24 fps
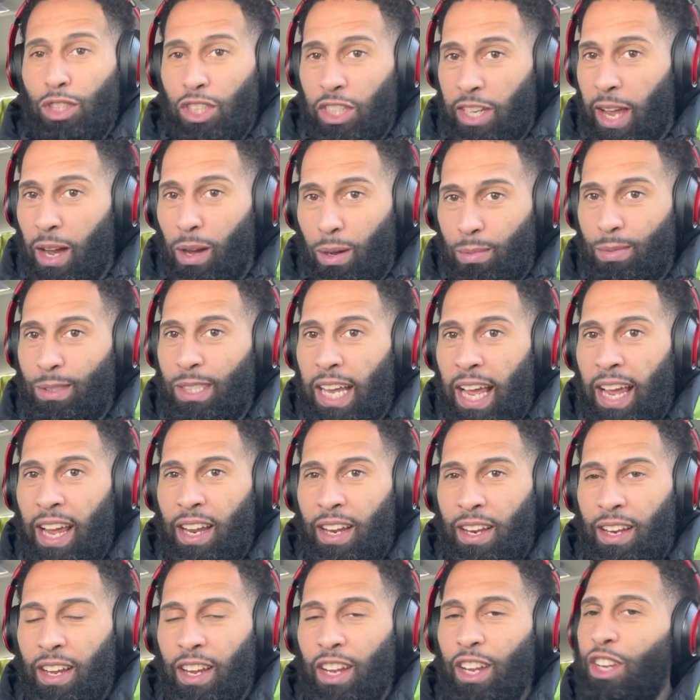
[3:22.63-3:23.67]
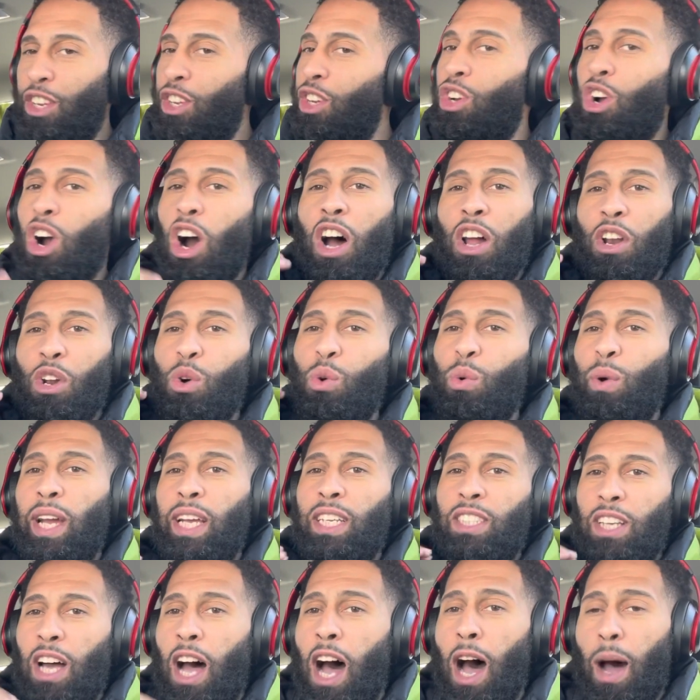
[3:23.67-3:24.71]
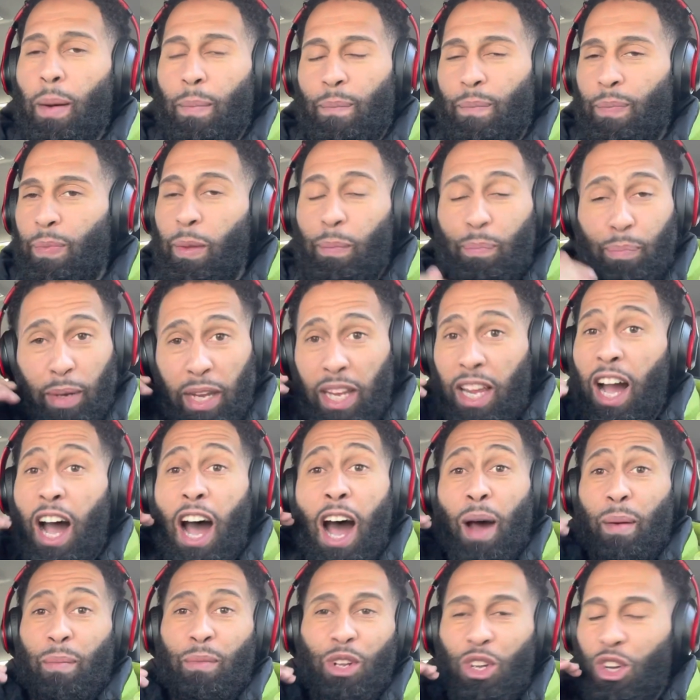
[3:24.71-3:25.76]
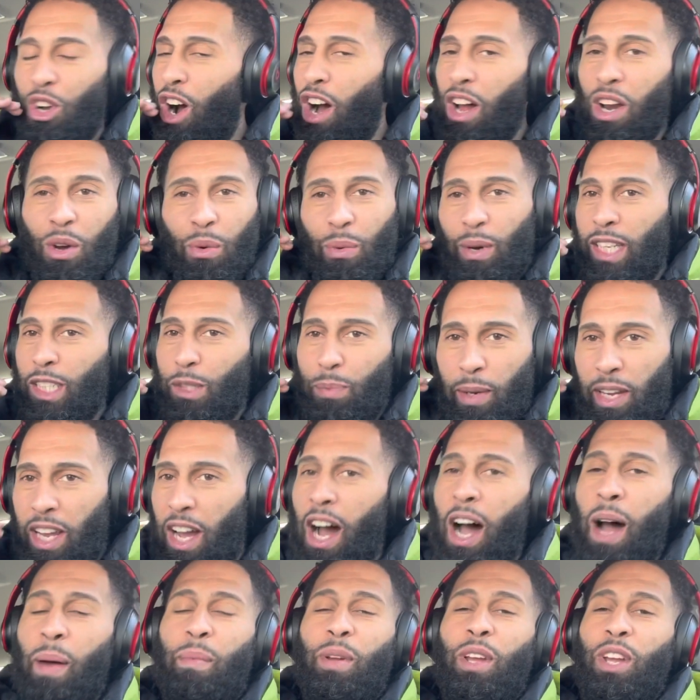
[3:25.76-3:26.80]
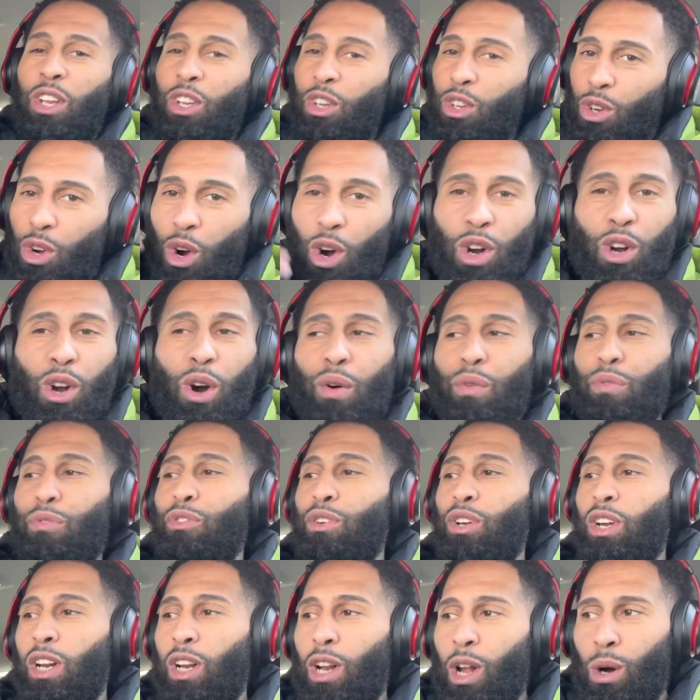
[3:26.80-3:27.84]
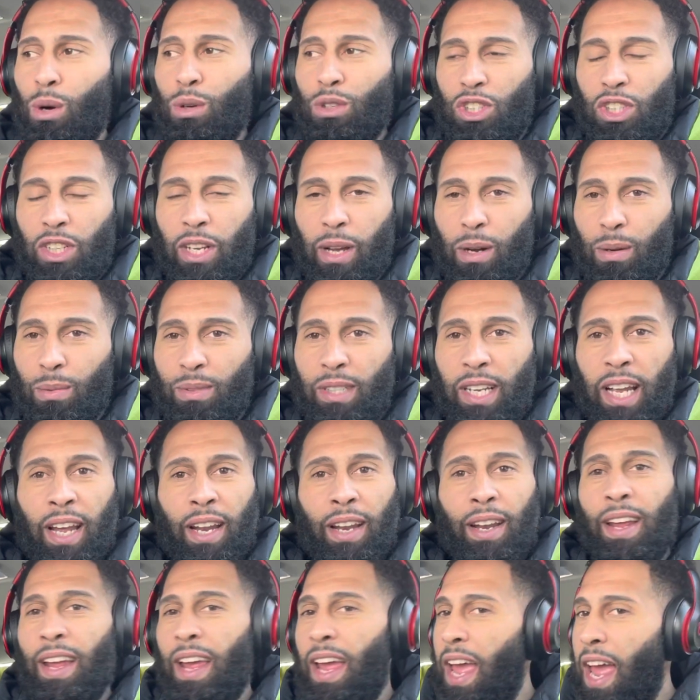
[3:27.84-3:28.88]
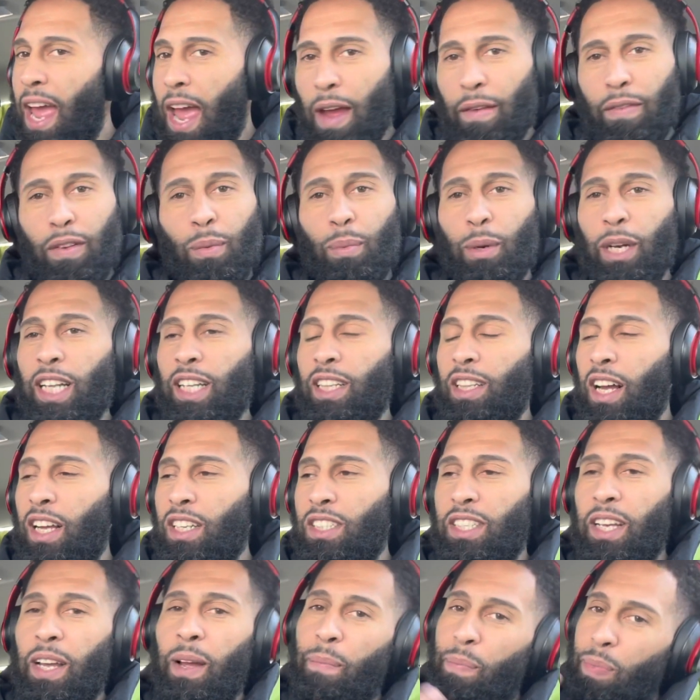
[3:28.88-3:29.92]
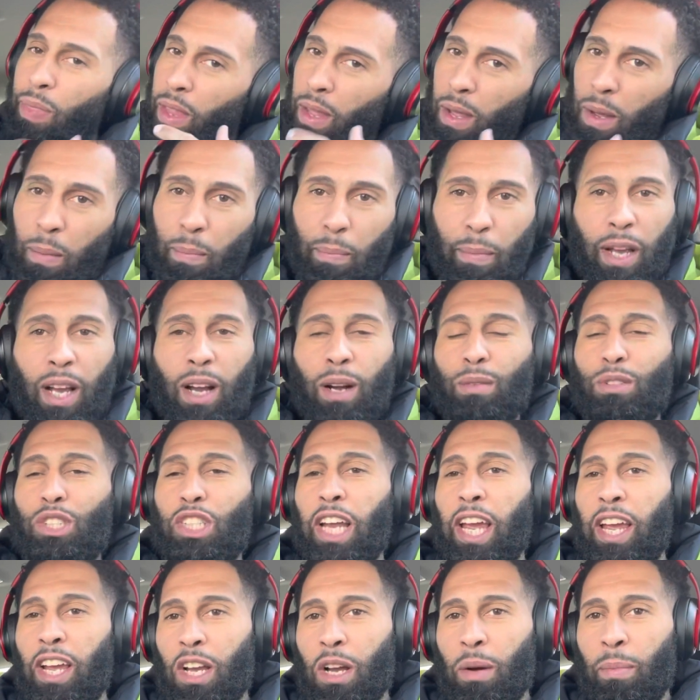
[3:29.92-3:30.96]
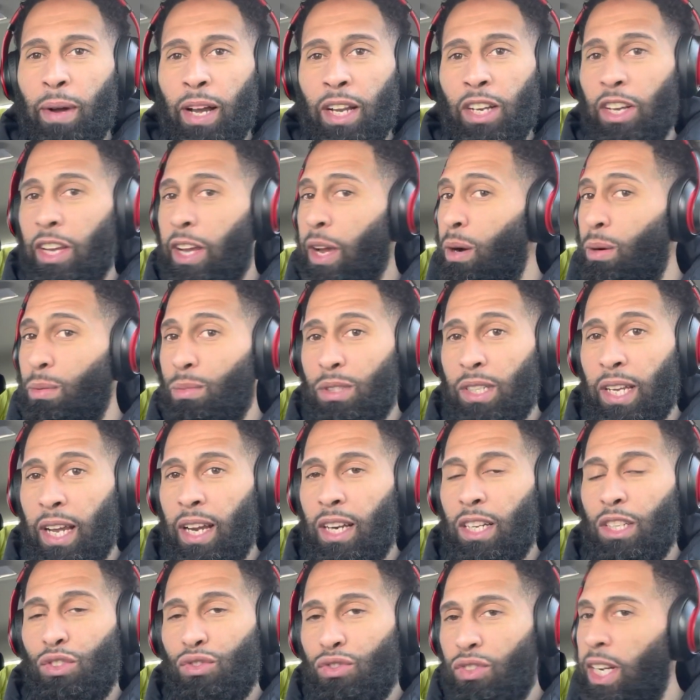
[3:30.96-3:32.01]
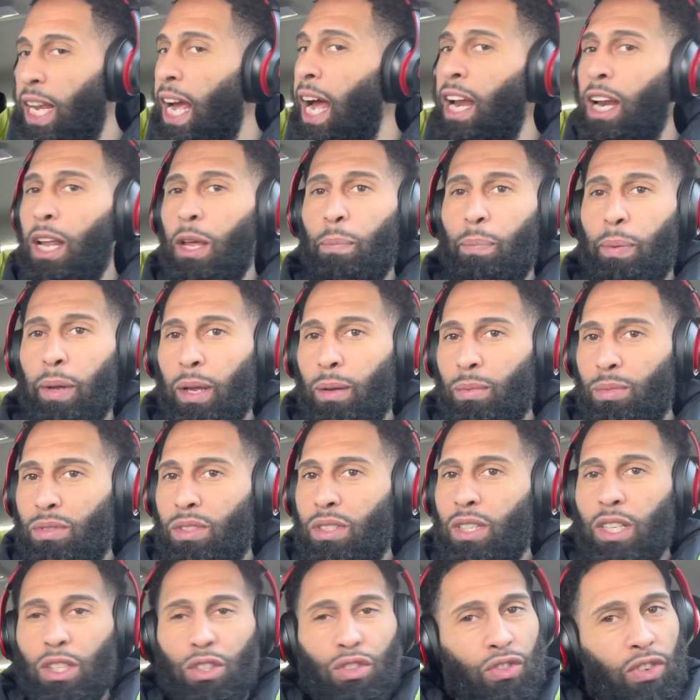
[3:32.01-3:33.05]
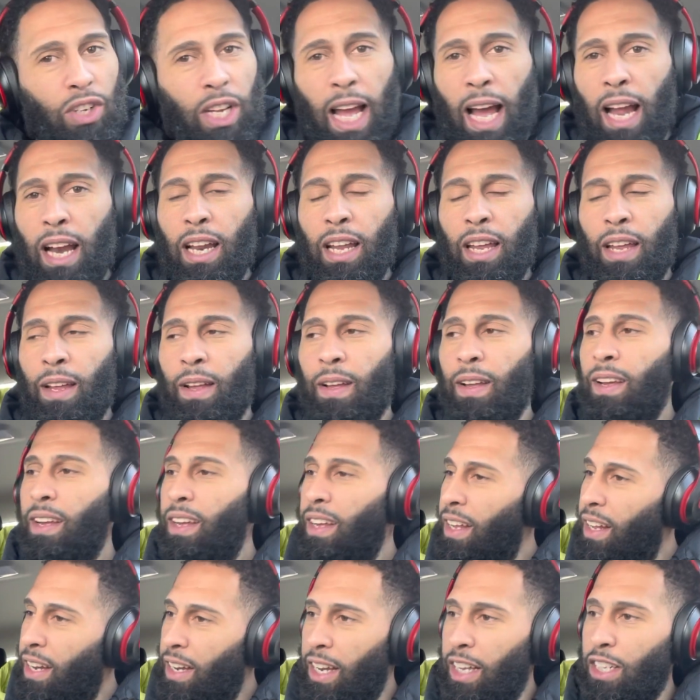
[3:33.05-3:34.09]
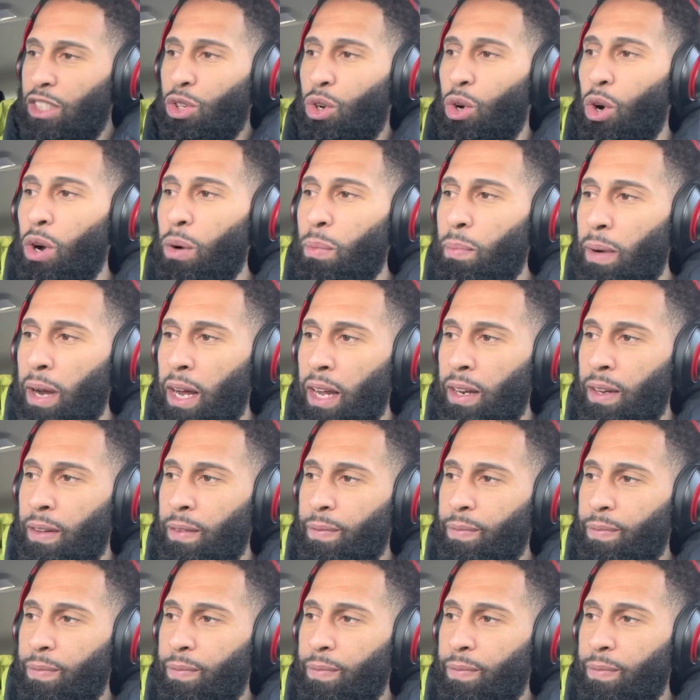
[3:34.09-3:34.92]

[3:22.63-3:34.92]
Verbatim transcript: You get what I'm saying? You can't always up, be up. You can't always be up. You got to go through your lows. You get what I'm saying? Everybody does it. Big up Shaker, man. You get what I'm saying? It's reality, peeps. It's reality. Let's cook, man.